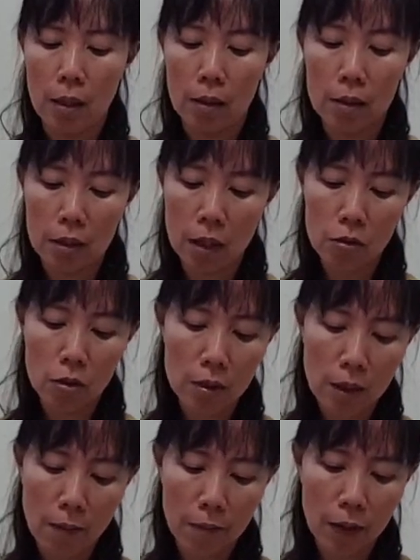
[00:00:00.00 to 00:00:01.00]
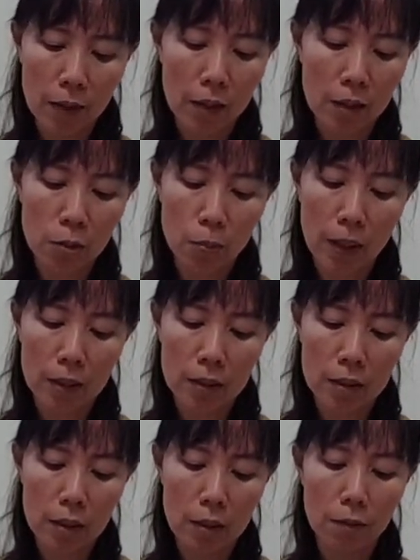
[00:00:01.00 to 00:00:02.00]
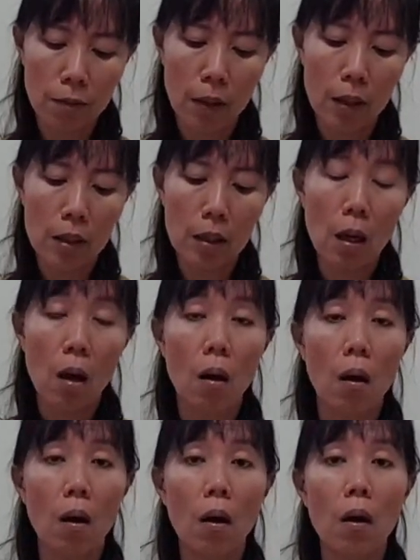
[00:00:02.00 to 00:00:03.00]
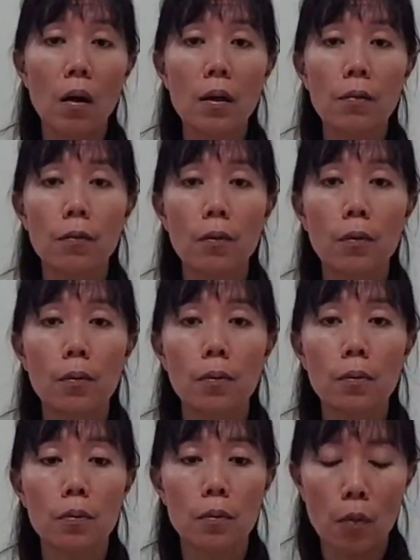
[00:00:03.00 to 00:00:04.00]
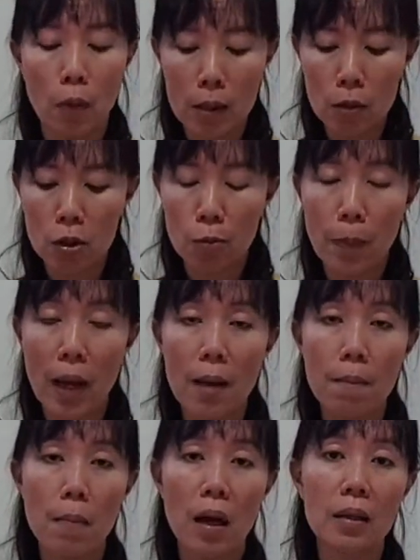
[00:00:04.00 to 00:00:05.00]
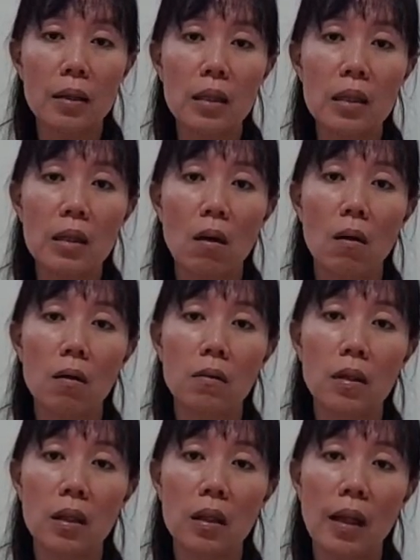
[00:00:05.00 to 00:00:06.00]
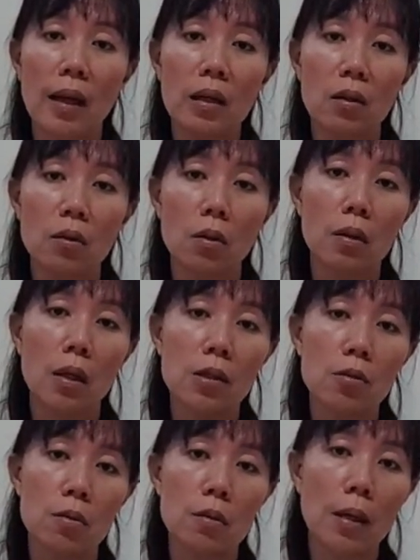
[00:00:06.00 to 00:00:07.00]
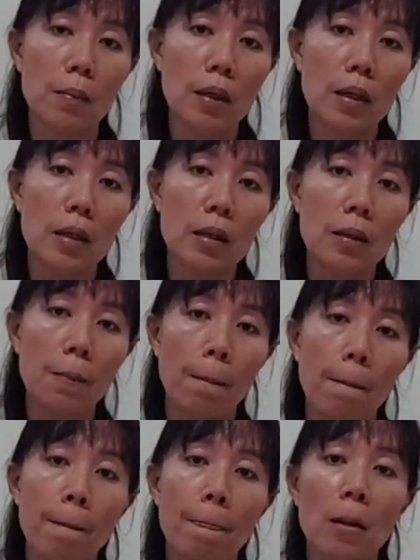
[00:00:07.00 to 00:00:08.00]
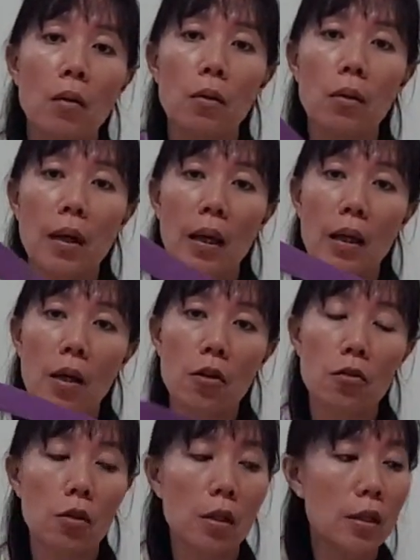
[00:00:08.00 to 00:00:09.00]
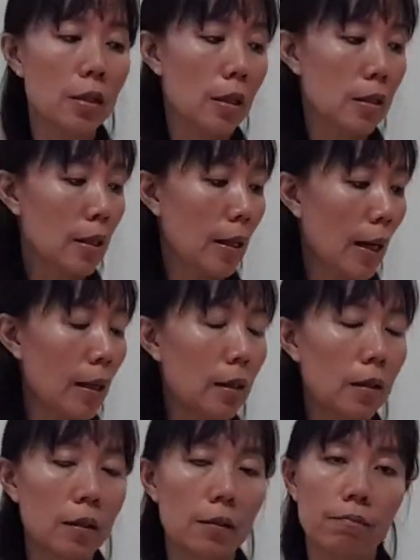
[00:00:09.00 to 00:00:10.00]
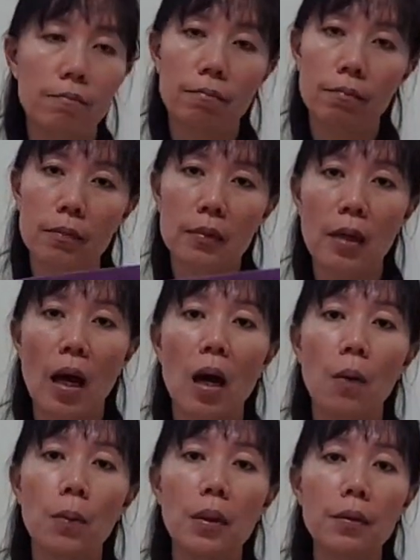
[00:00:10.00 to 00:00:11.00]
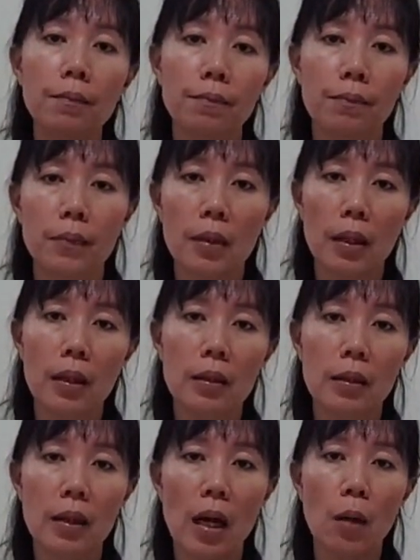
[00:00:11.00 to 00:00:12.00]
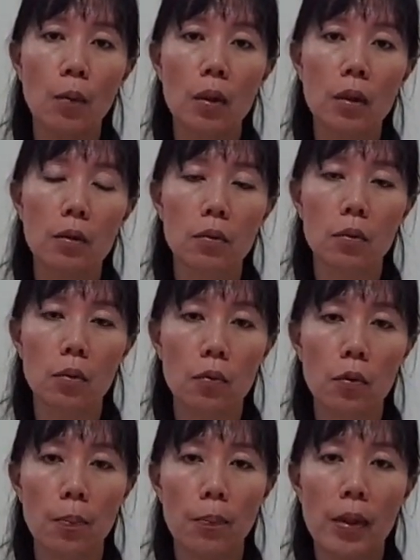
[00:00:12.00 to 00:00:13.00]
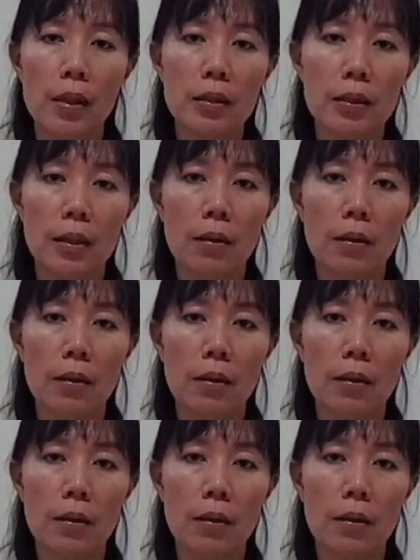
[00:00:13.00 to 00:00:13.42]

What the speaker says: it's actually not very expensive or if you don't want to spend money on like a yoga strap you can actually just get a towel the towel to replace